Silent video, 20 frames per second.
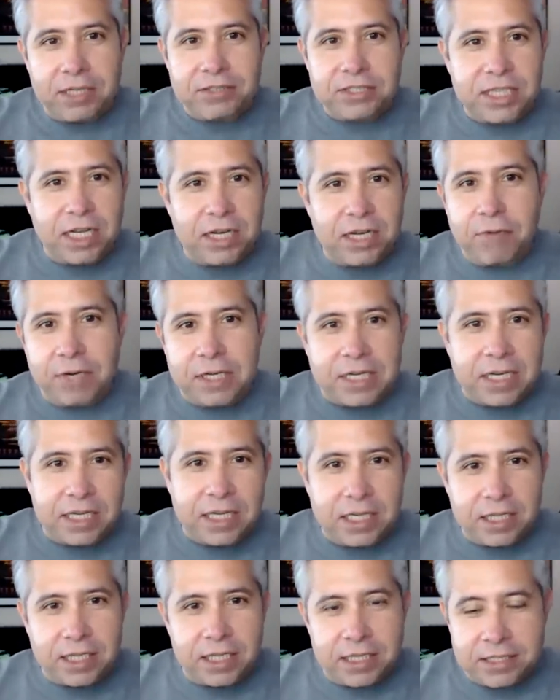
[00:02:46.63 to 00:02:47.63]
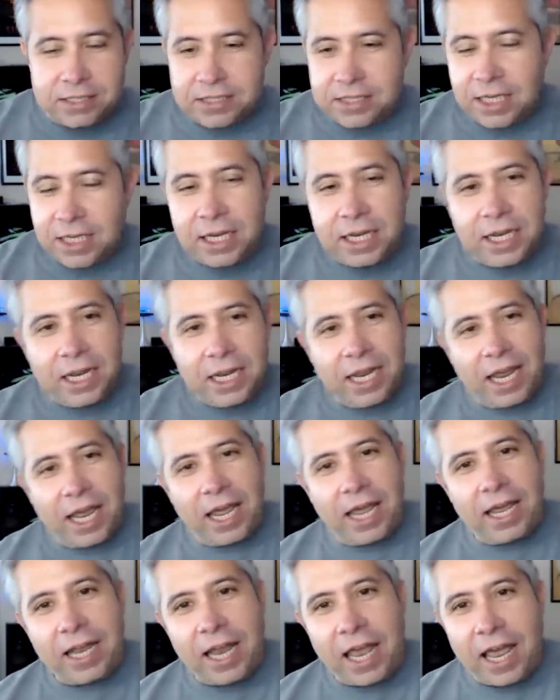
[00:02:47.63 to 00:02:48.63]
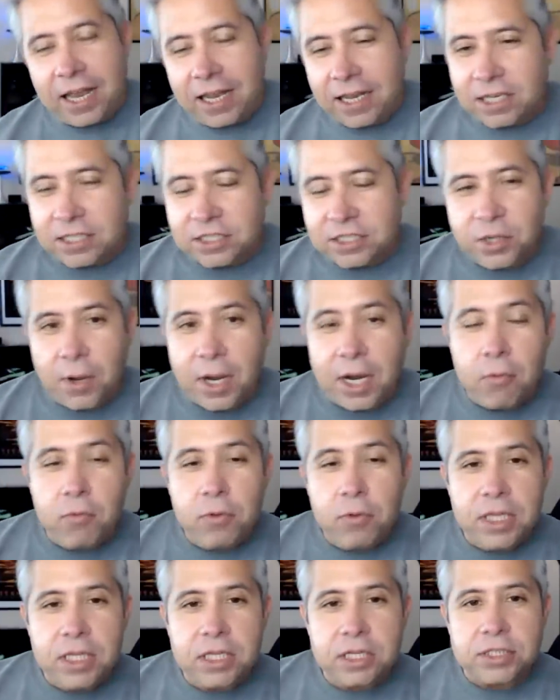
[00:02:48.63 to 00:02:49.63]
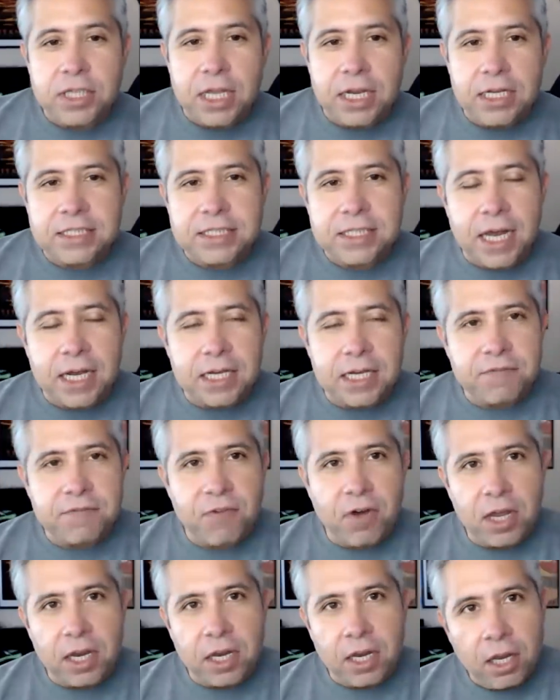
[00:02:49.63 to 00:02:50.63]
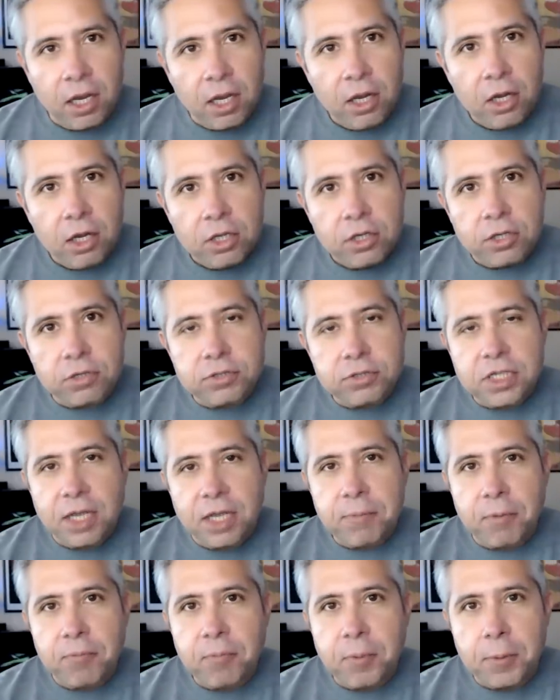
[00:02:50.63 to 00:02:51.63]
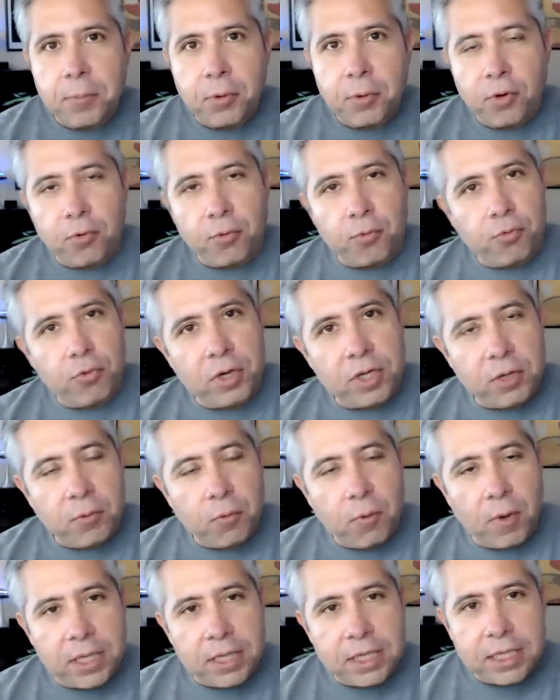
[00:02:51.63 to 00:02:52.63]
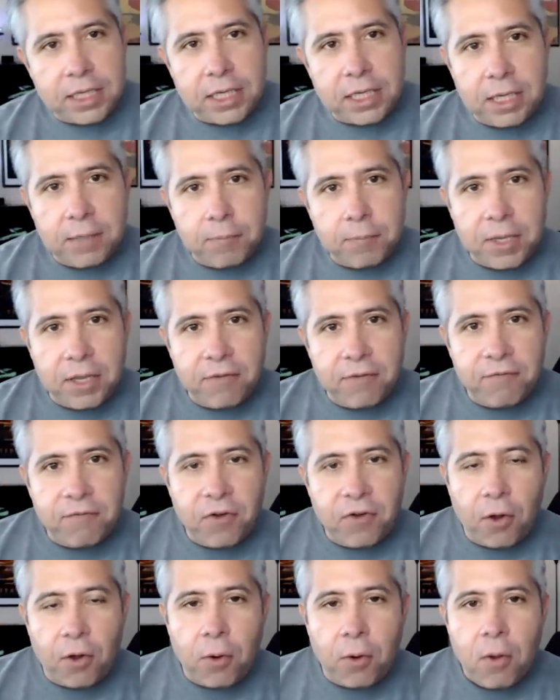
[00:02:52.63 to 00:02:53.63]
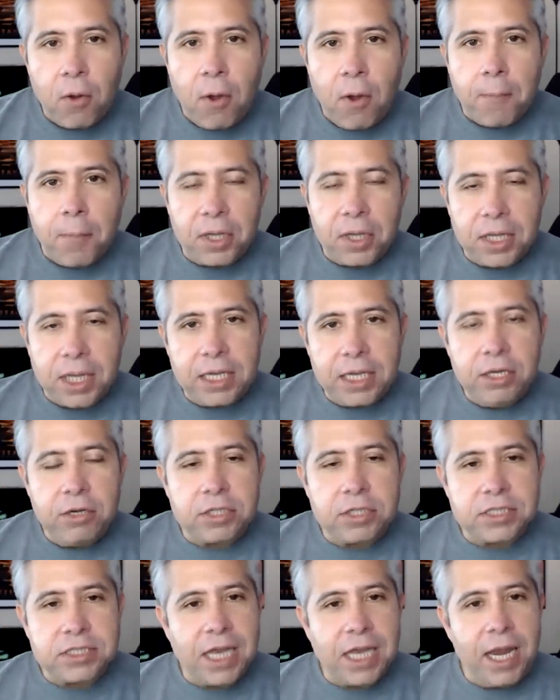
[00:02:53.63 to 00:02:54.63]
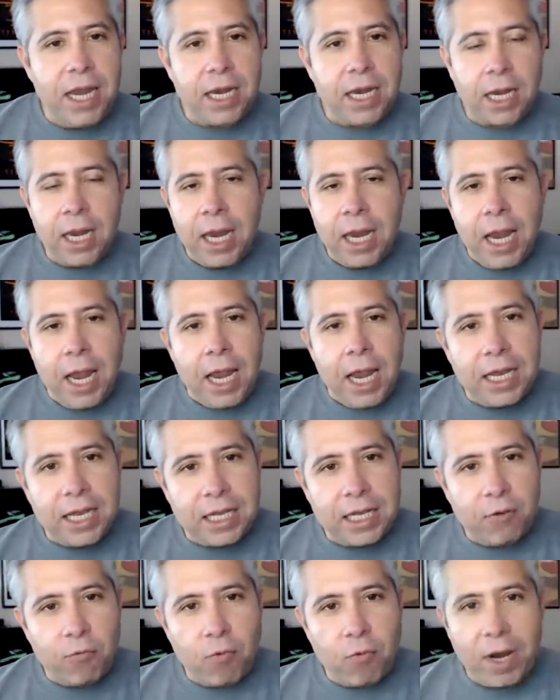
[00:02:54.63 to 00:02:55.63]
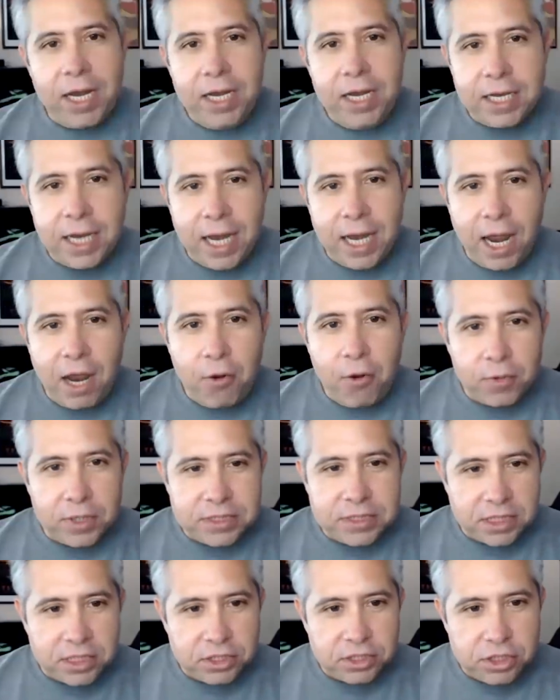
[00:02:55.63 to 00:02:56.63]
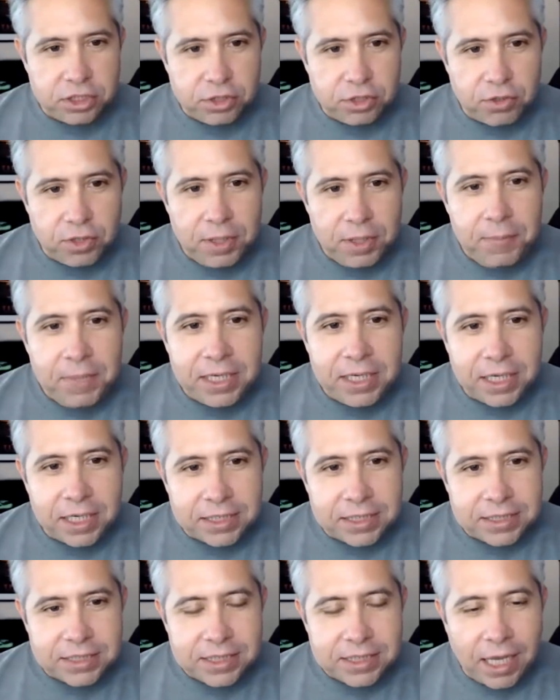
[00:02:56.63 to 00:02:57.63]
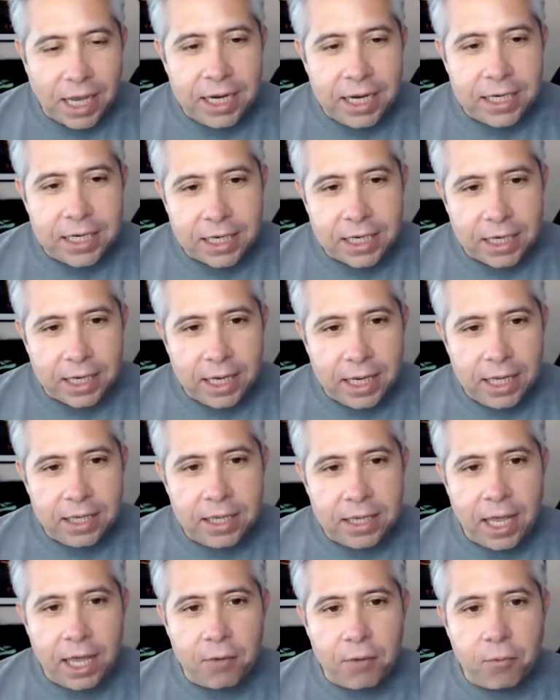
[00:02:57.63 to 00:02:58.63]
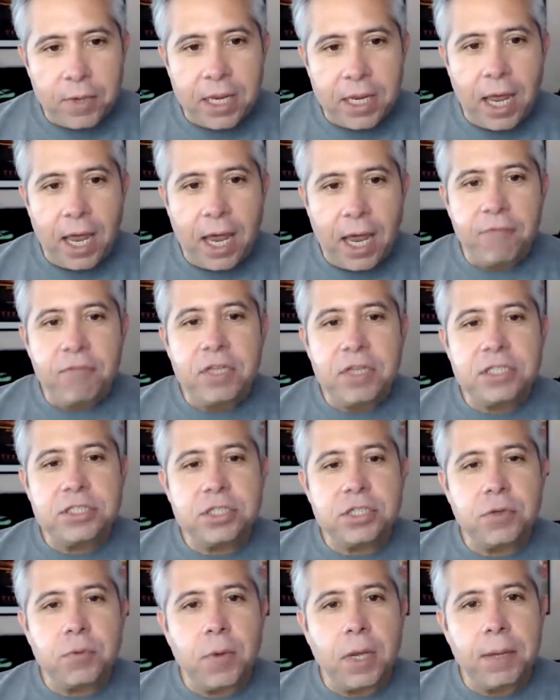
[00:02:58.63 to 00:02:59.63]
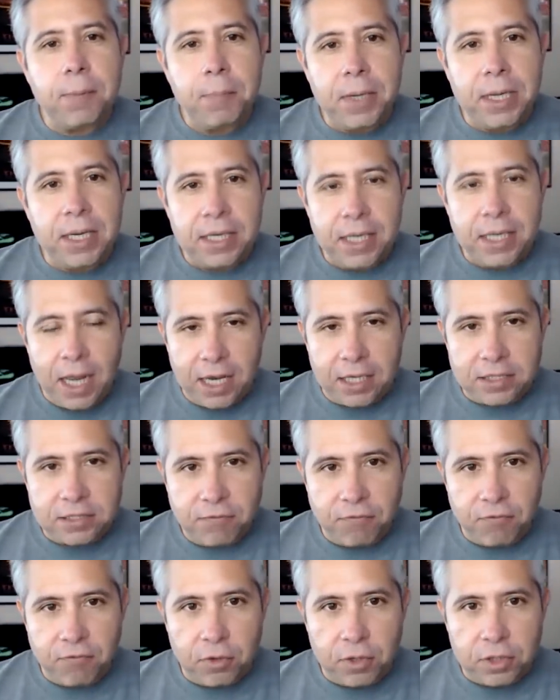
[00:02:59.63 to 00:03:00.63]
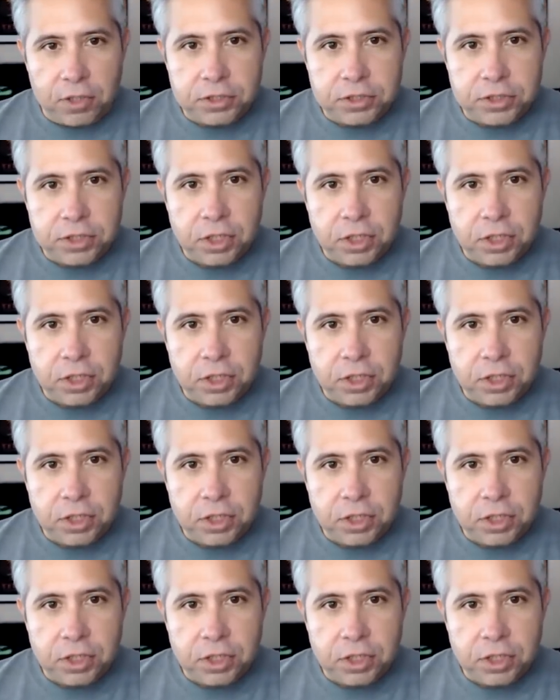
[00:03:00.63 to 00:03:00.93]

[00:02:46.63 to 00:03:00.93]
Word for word: Zeta Reticulans? And and so I don't think there's any satisfying those type of people who really want the deep info. But like you're saying, right now is extremely exciting in that we have this UAP task force,